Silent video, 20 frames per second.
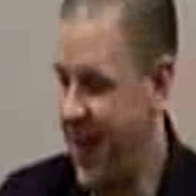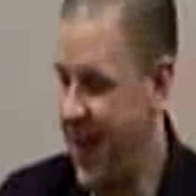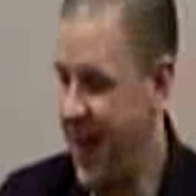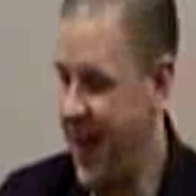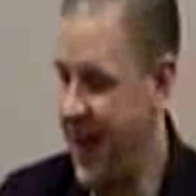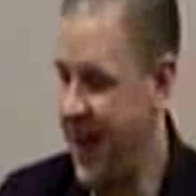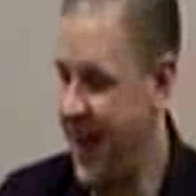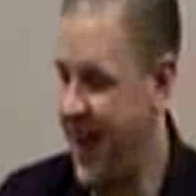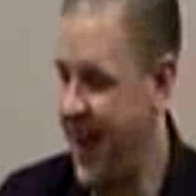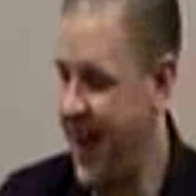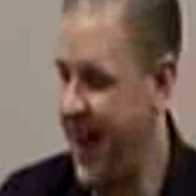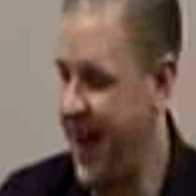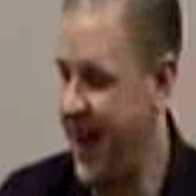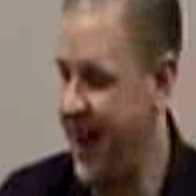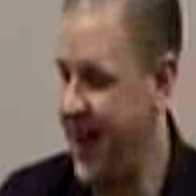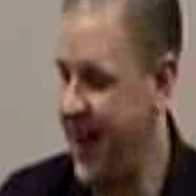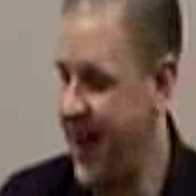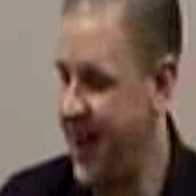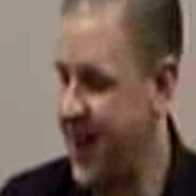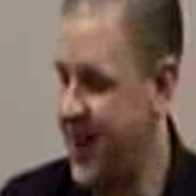And, uh,
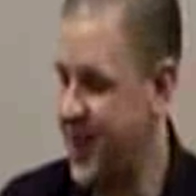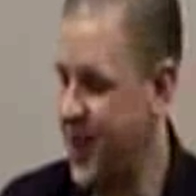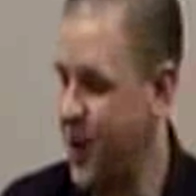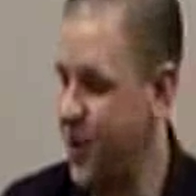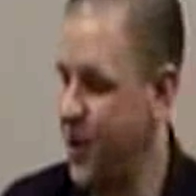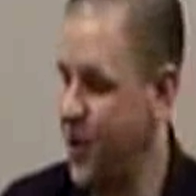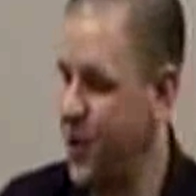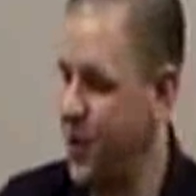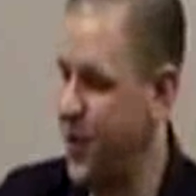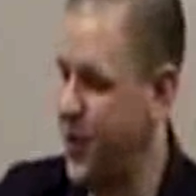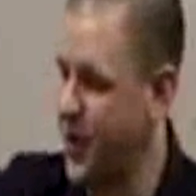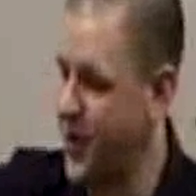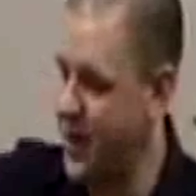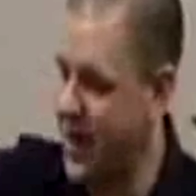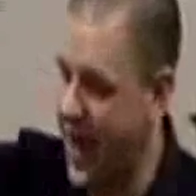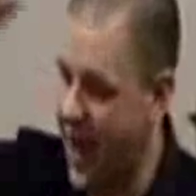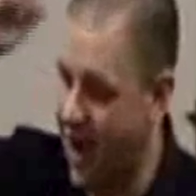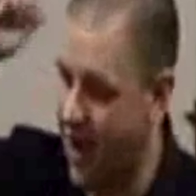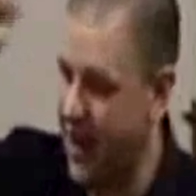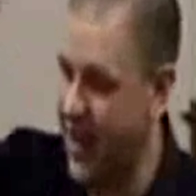and so Luther
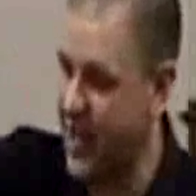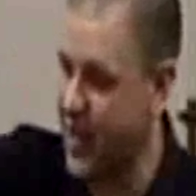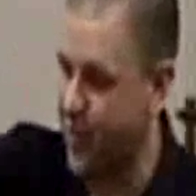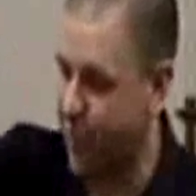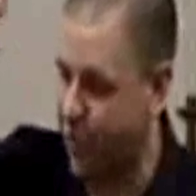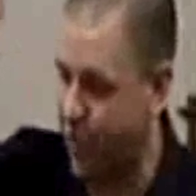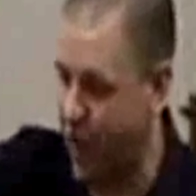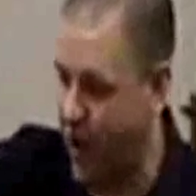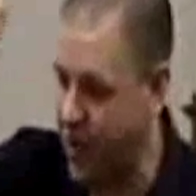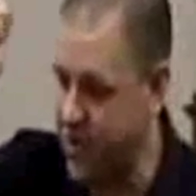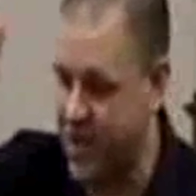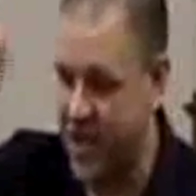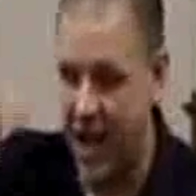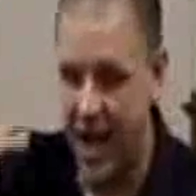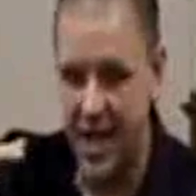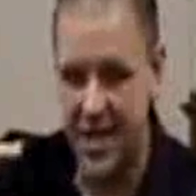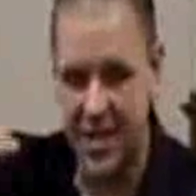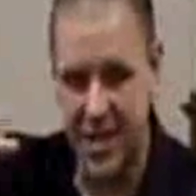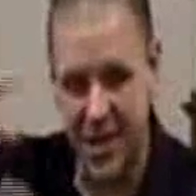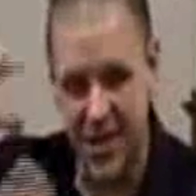nailed his
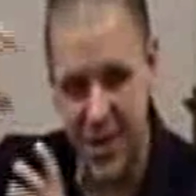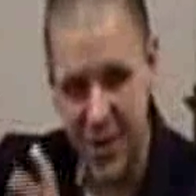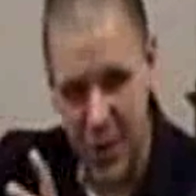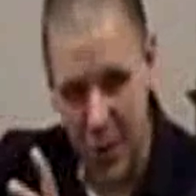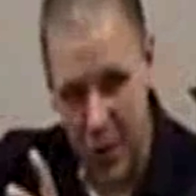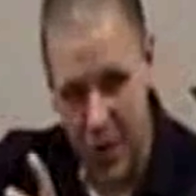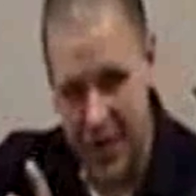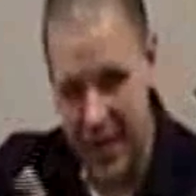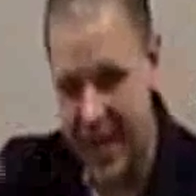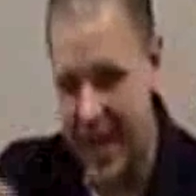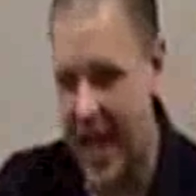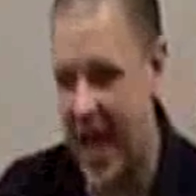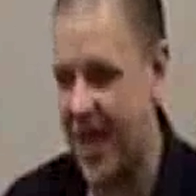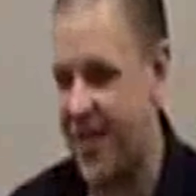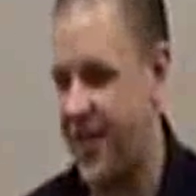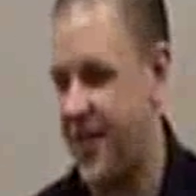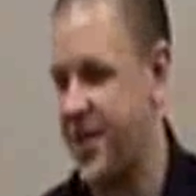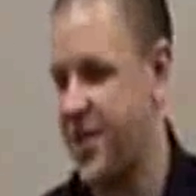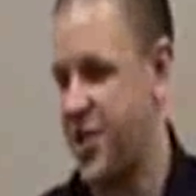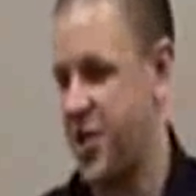protest on the door of the
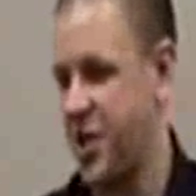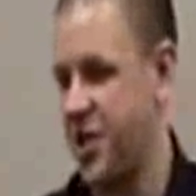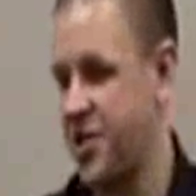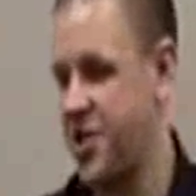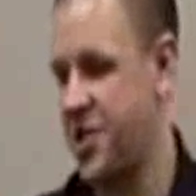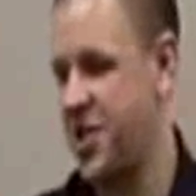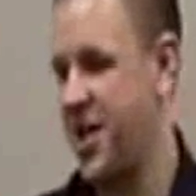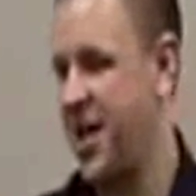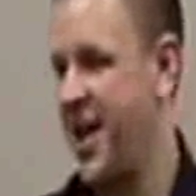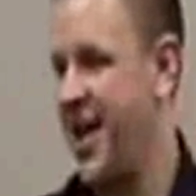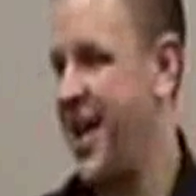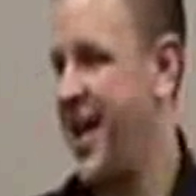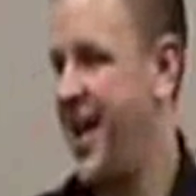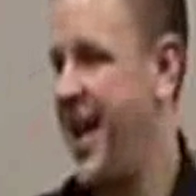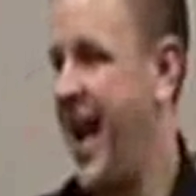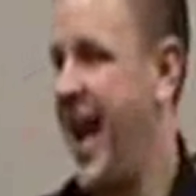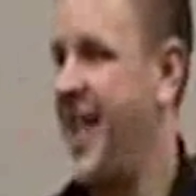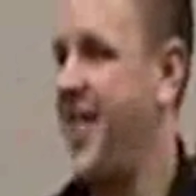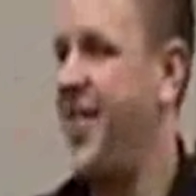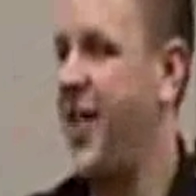Catholic Church,
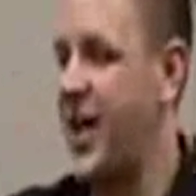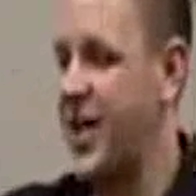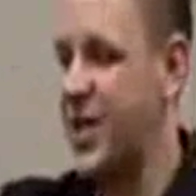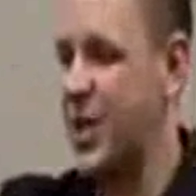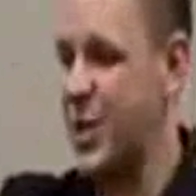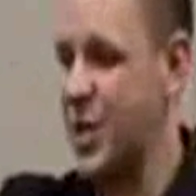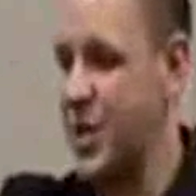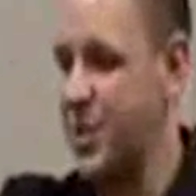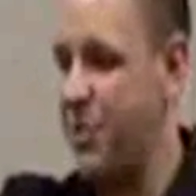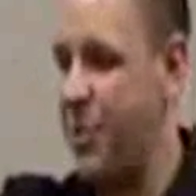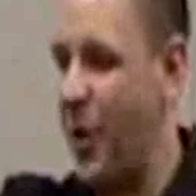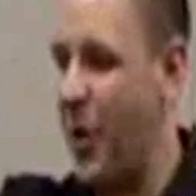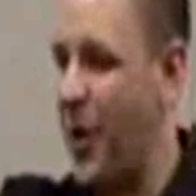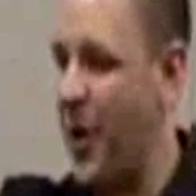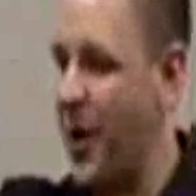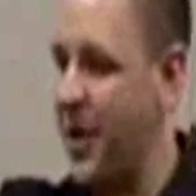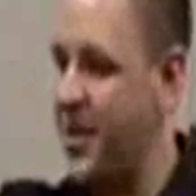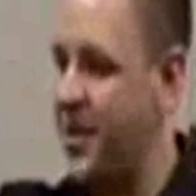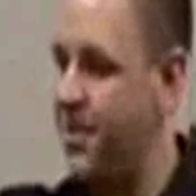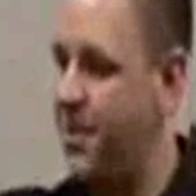and thus was
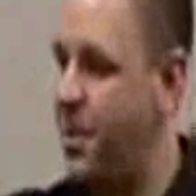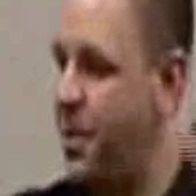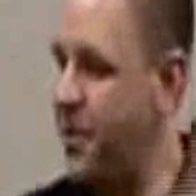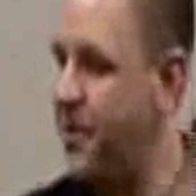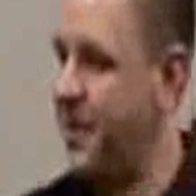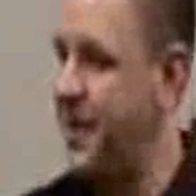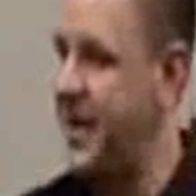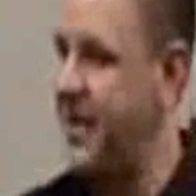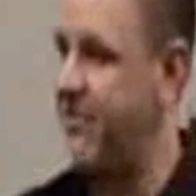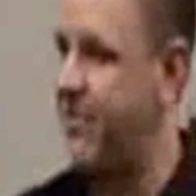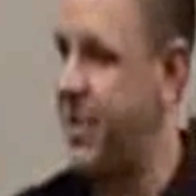born the movement